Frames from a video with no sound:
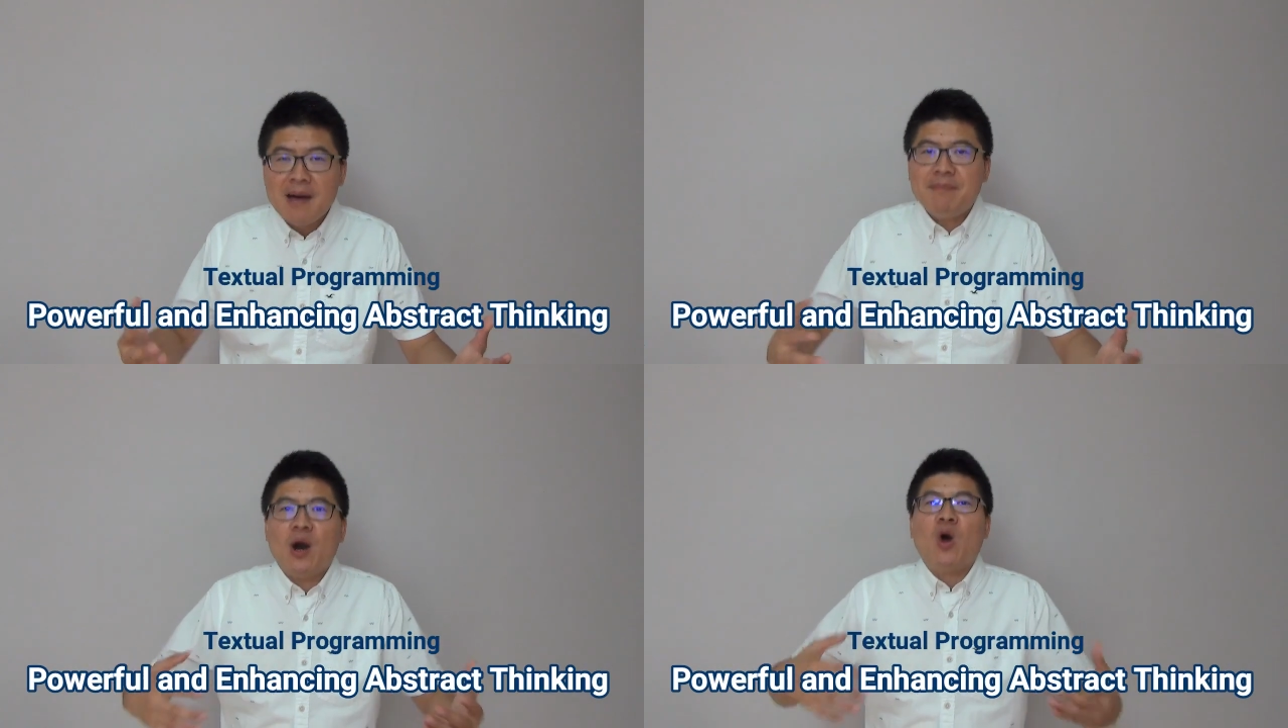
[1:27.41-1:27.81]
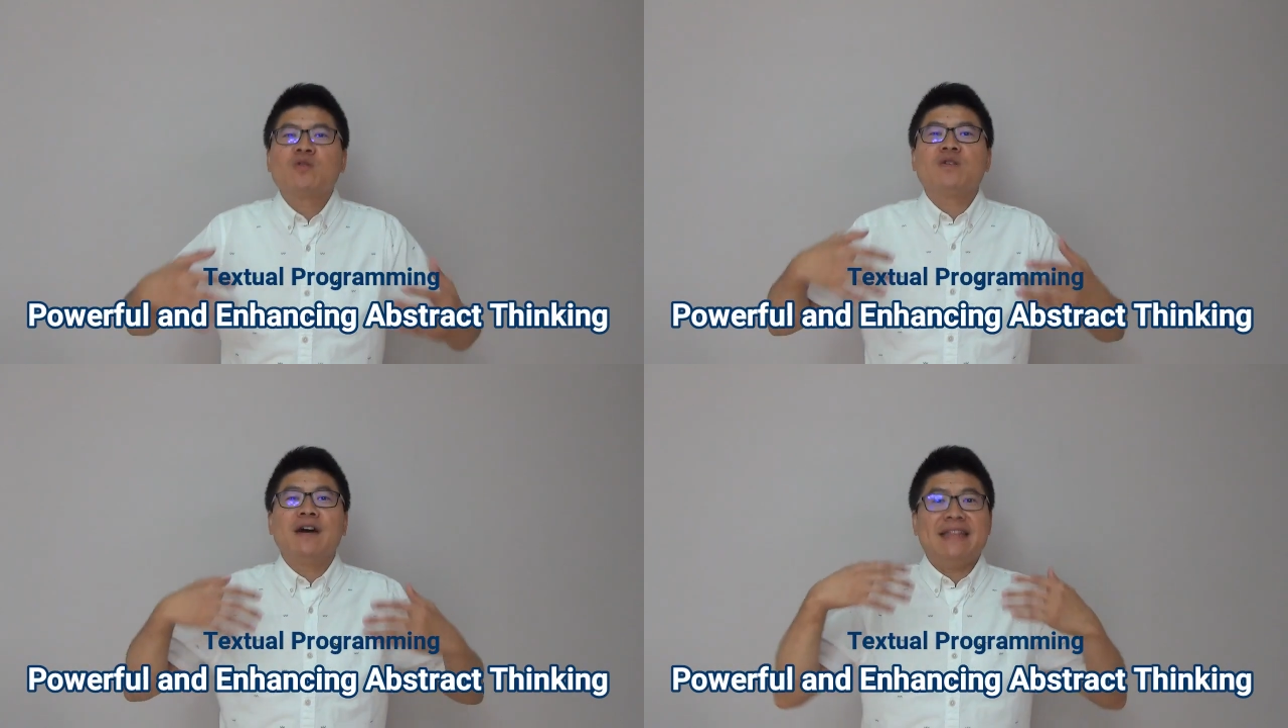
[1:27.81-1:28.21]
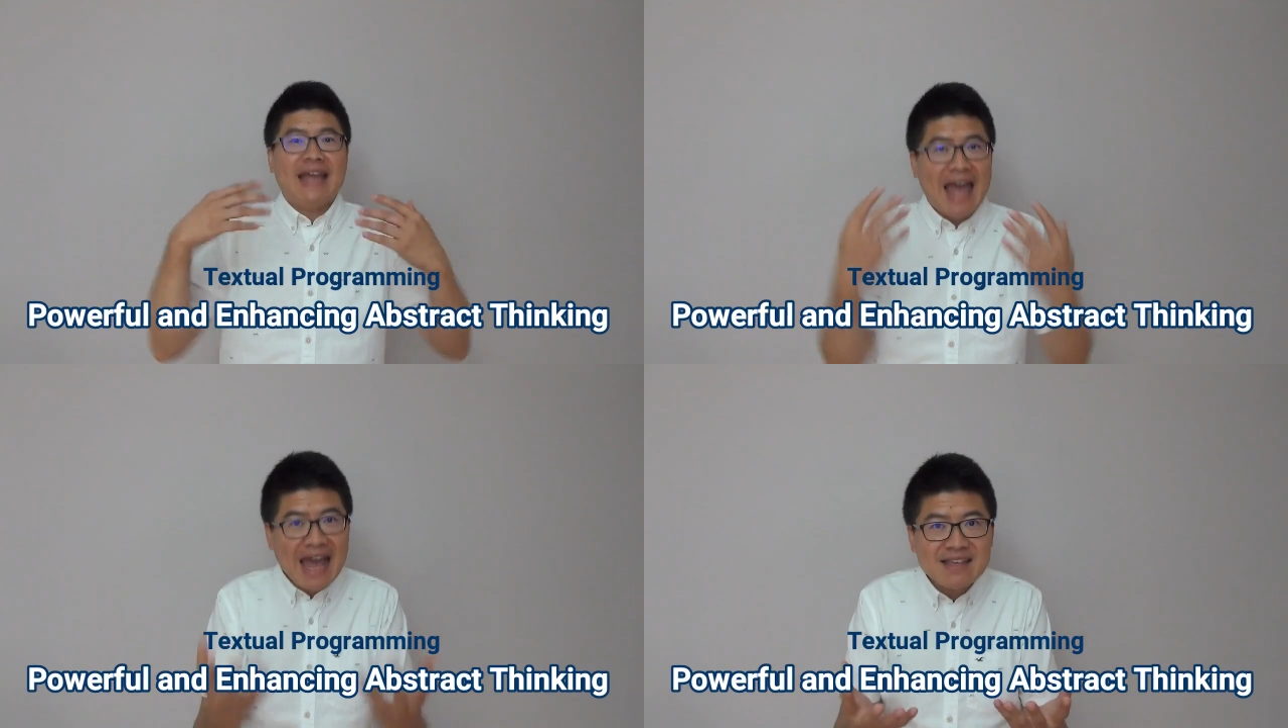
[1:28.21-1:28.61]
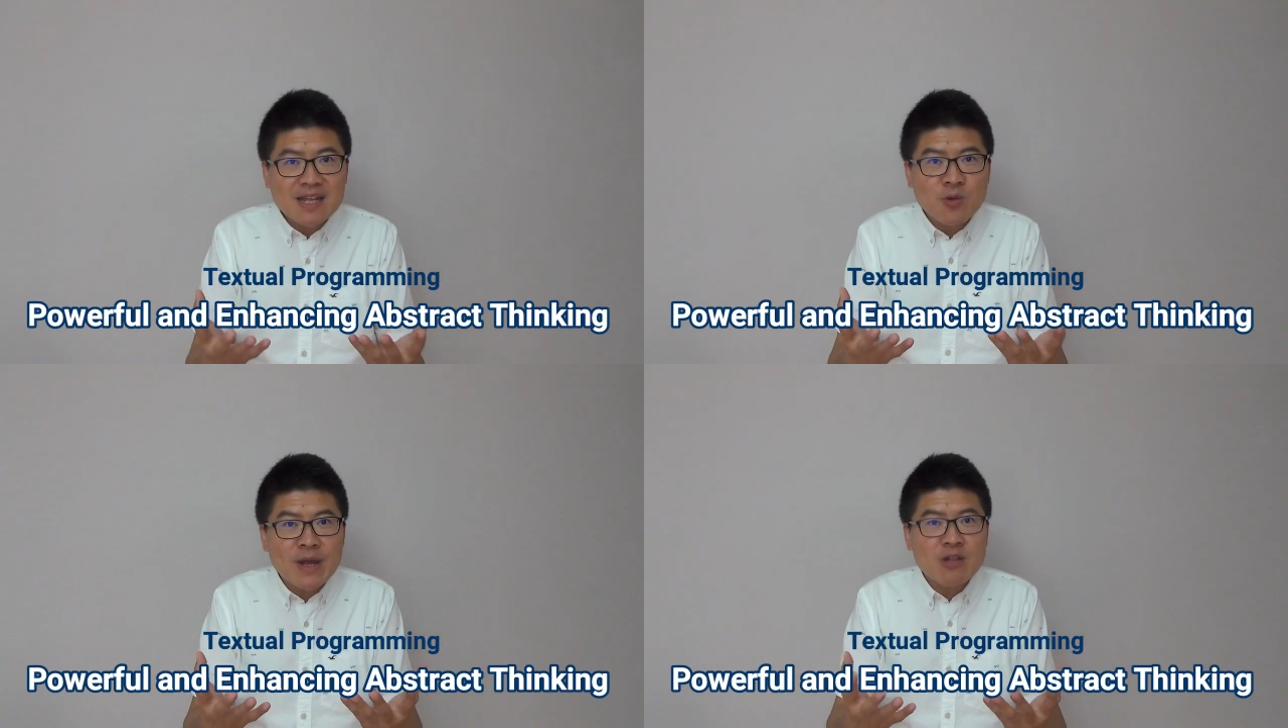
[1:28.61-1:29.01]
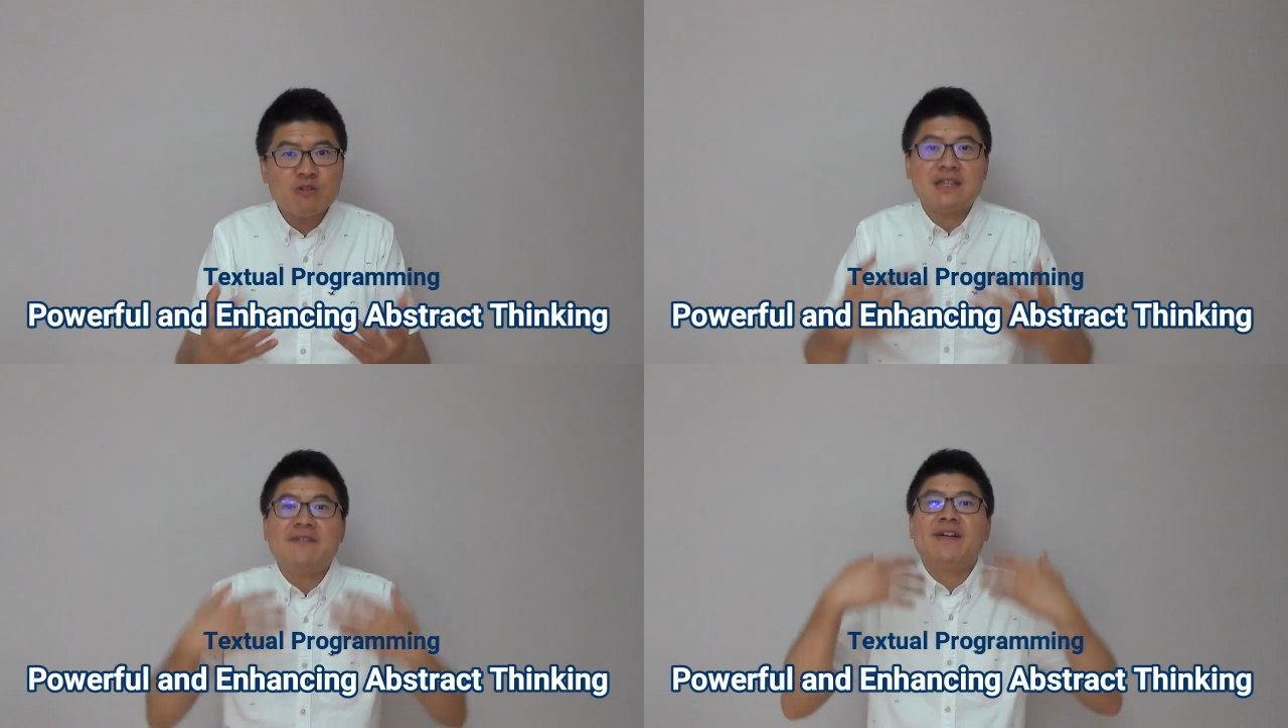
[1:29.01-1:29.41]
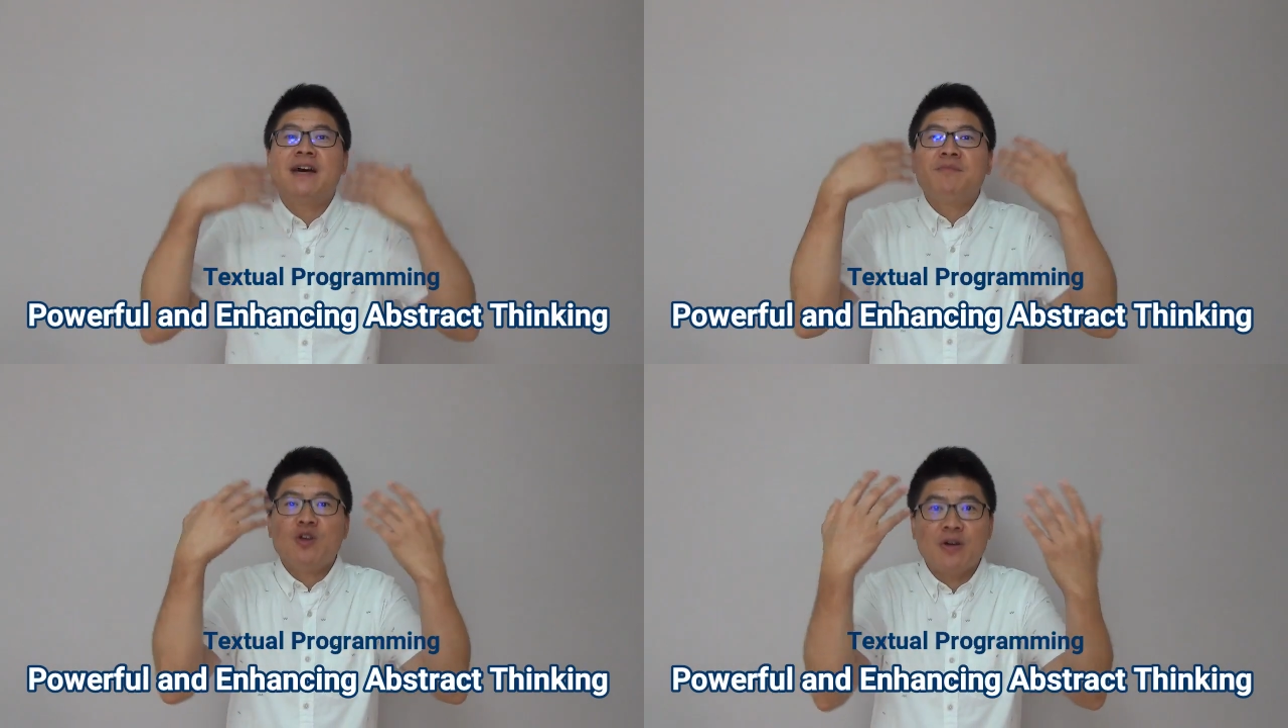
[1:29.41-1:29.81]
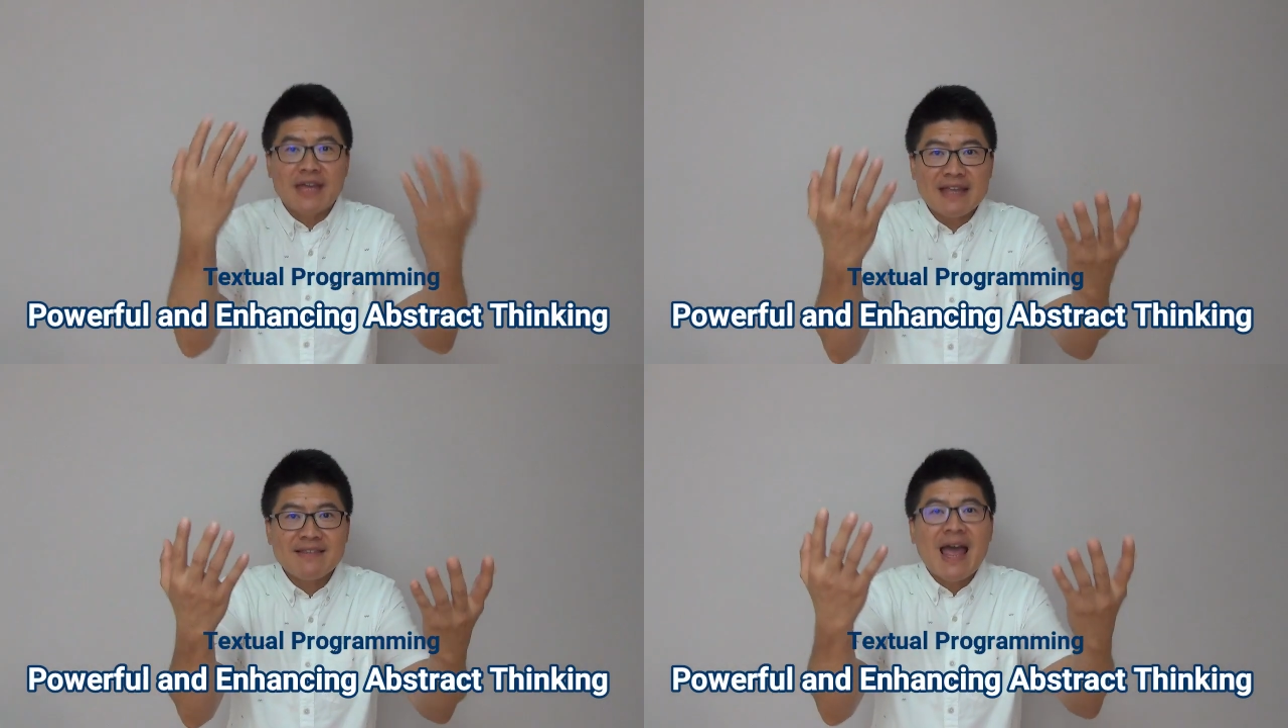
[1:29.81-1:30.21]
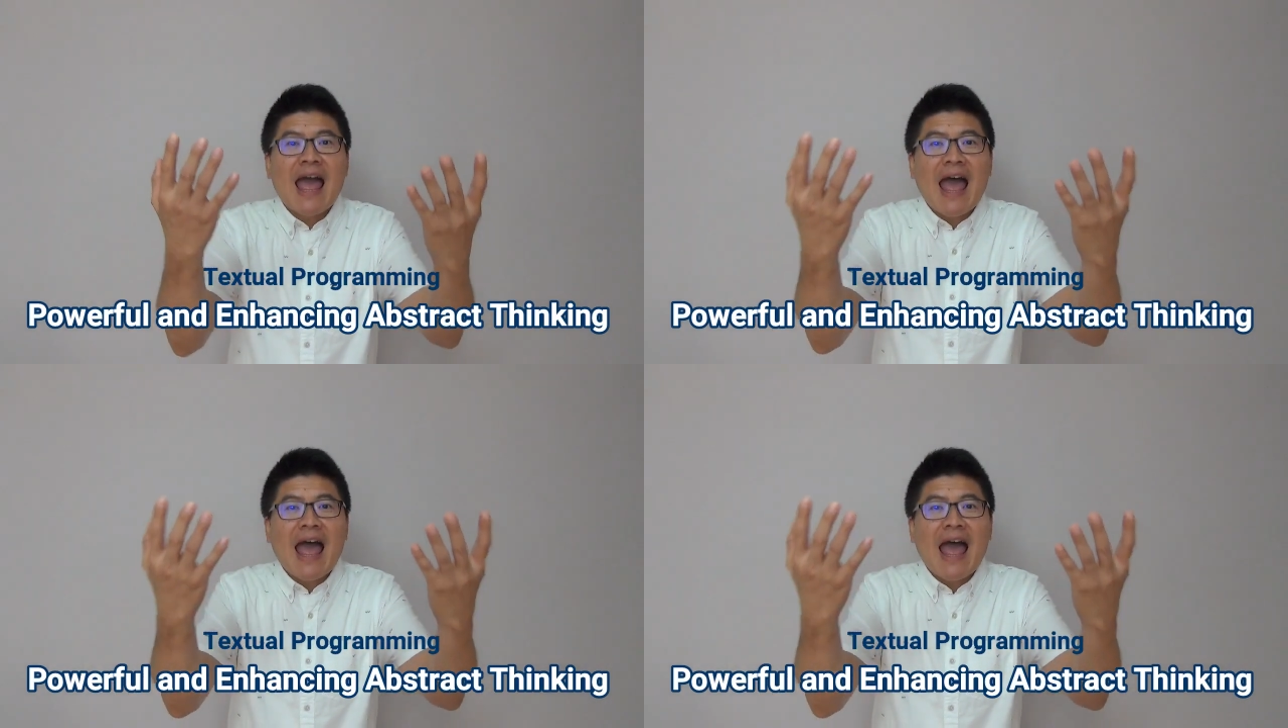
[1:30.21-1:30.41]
but also an excellent way to develop your kids'